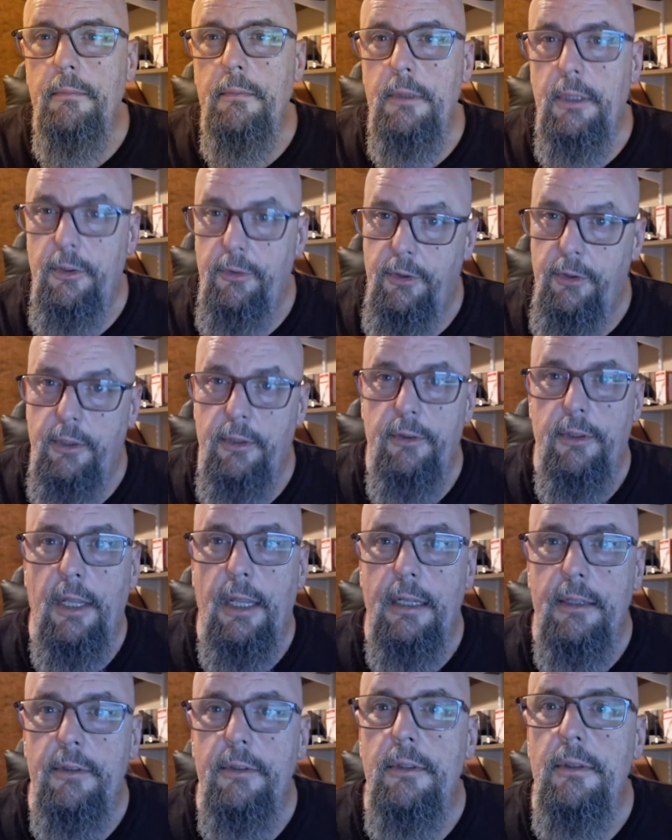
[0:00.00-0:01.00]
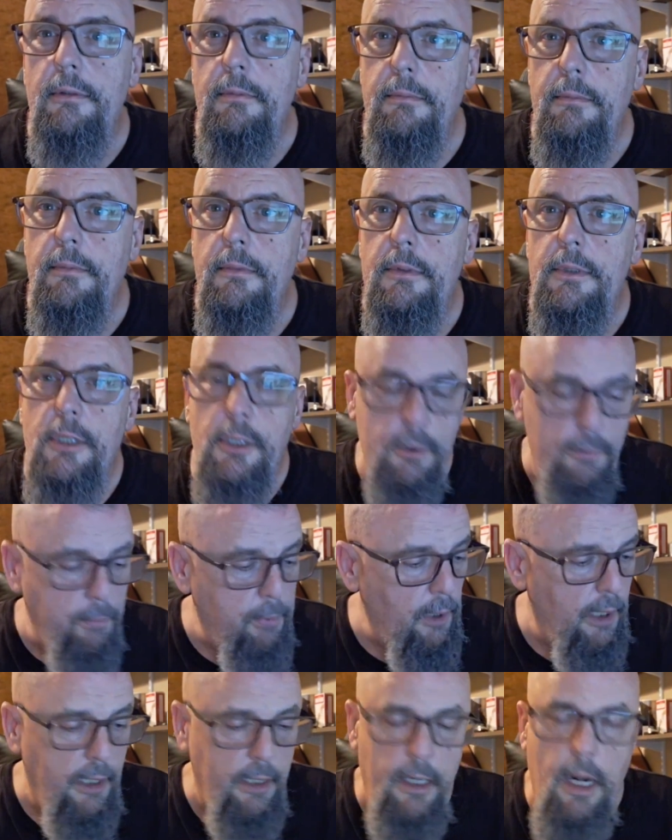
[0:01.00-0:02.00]
disease X to
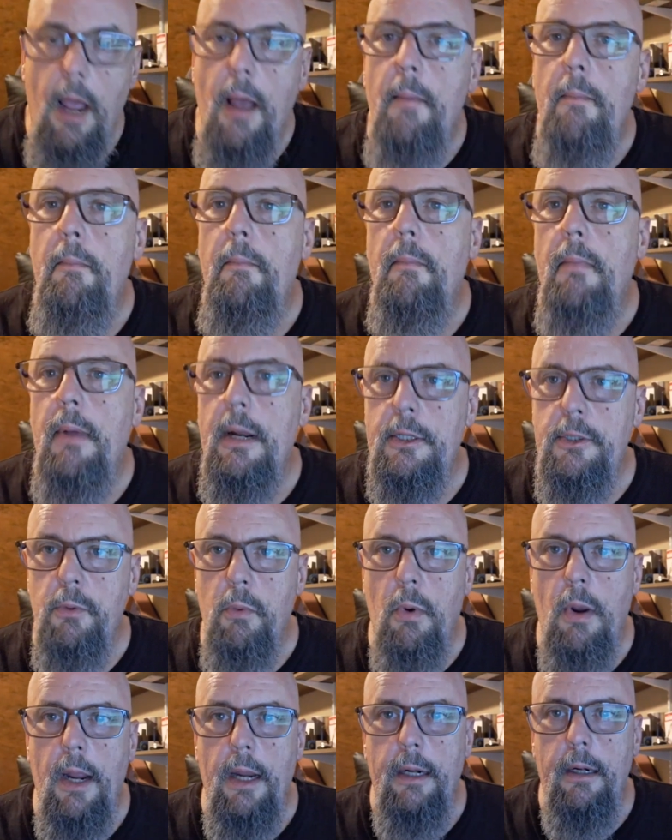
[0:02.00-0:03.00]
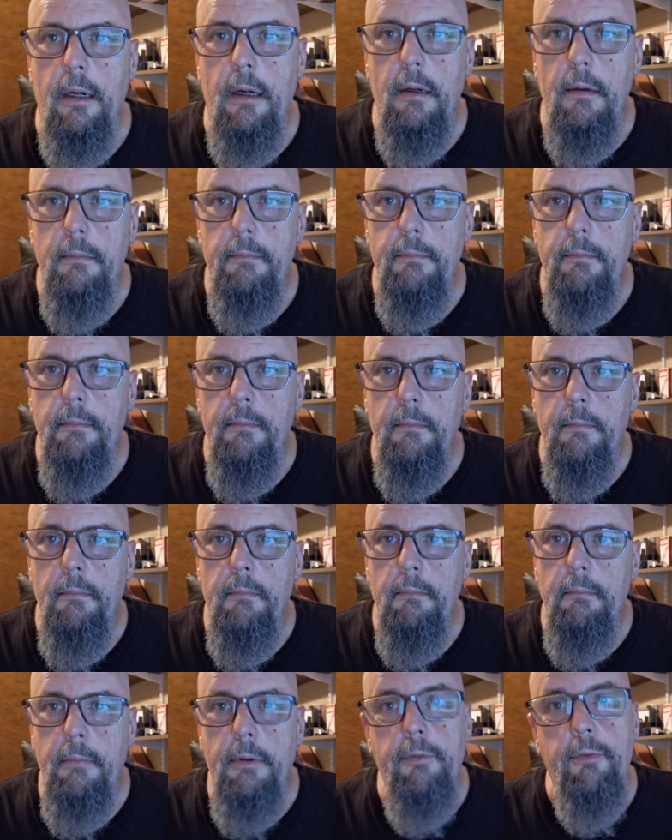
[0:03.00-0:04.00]
spread much wider
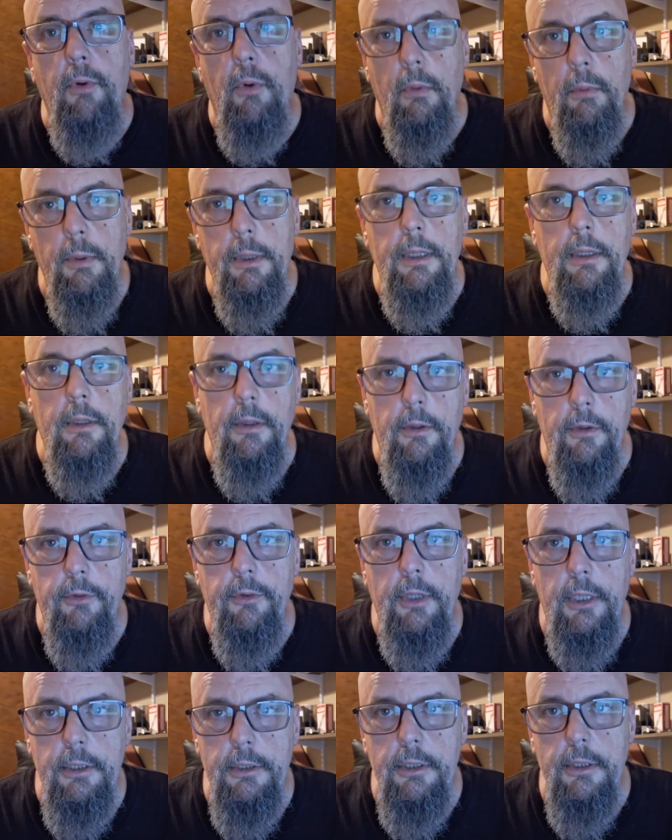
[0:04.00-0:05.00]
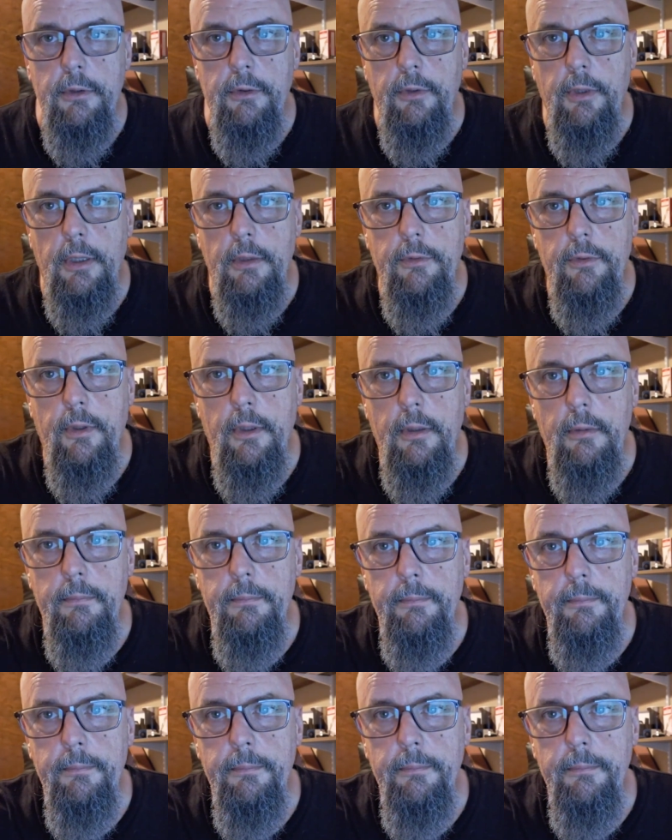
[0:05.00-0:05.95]
before realization sets in.